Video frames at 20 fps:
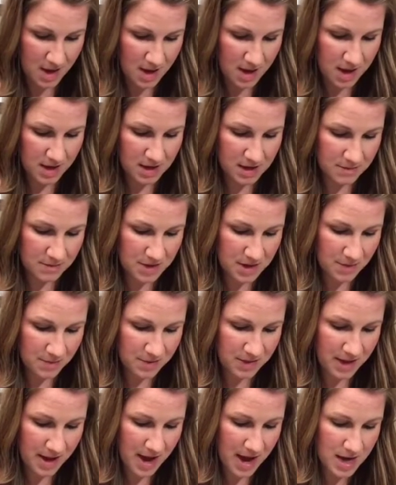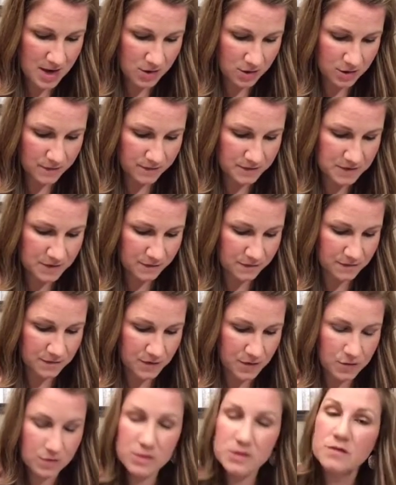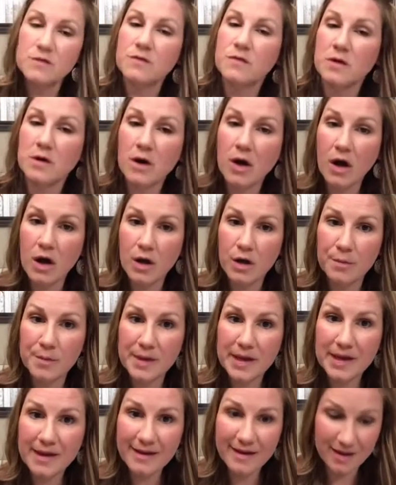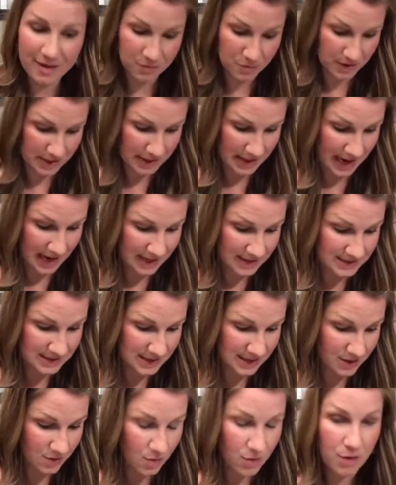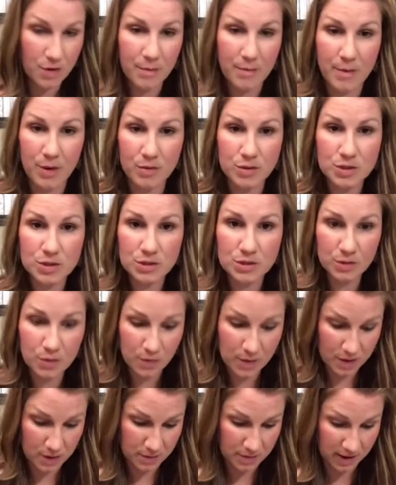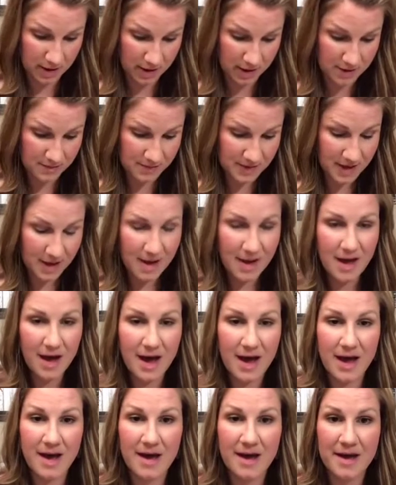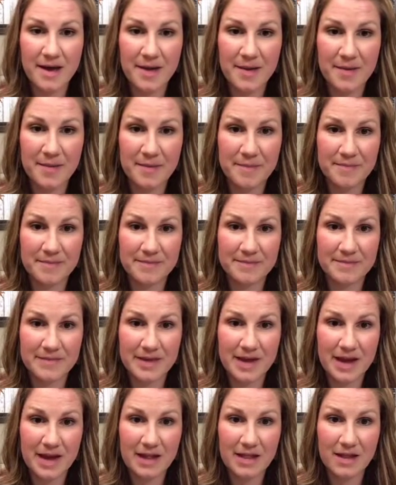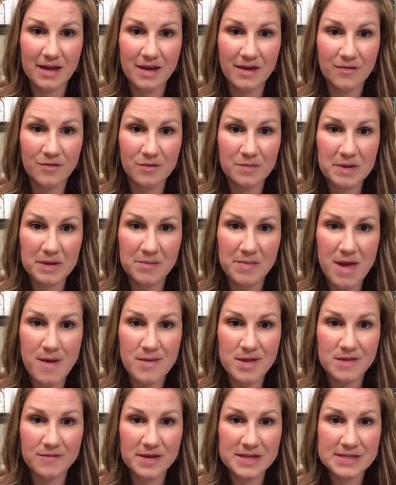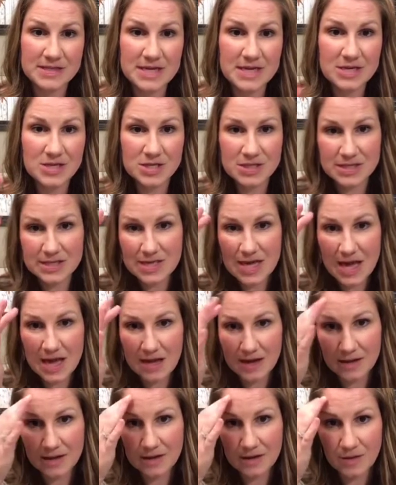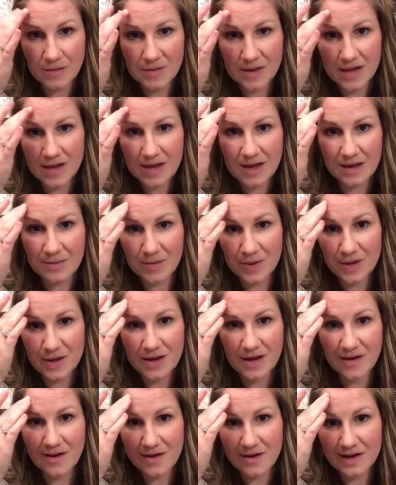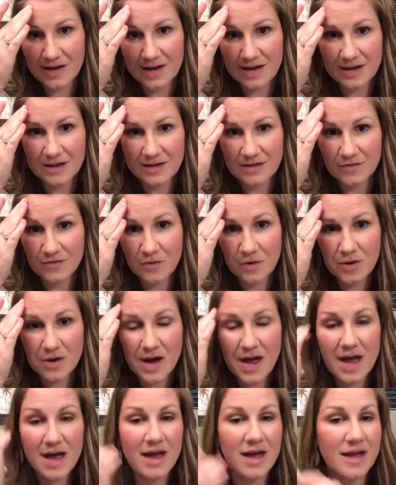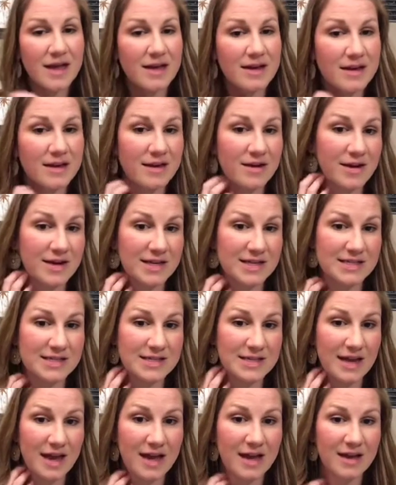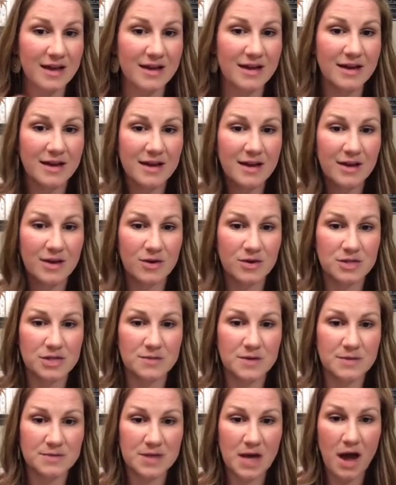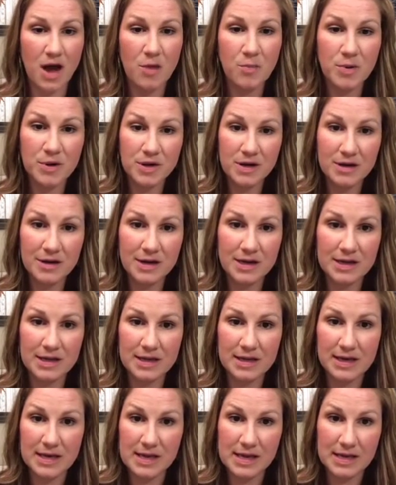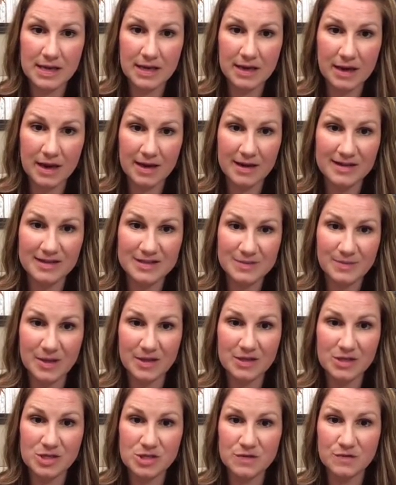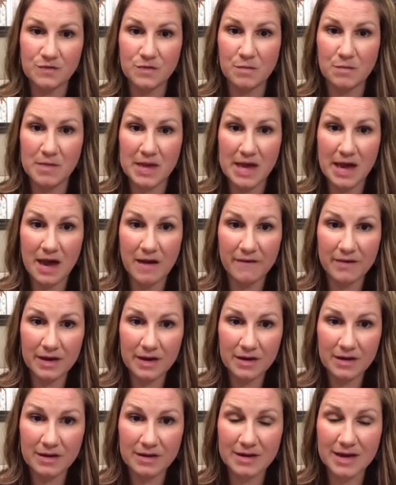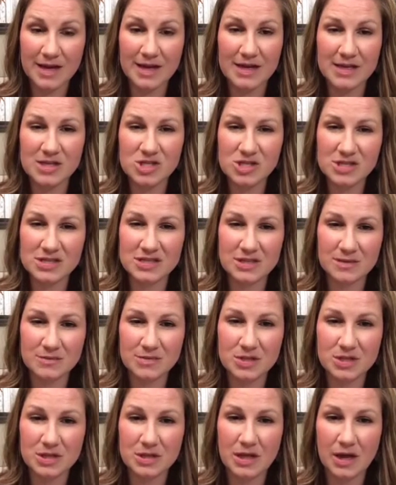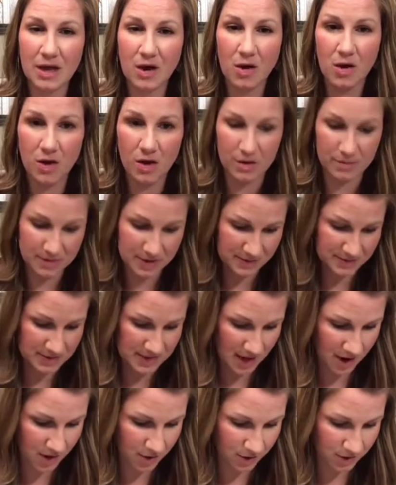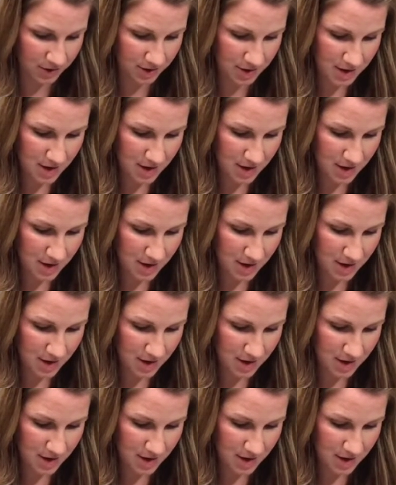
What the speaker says: It can be applied or diffused for calming and relaxing or emotional well-being. I love when my baby's fussy just to take a little bit and put it on his forehead and on his neck, or sometimes I'll put it on and then he can kind of smell it just from me having it on, and it just seems to like calm him down.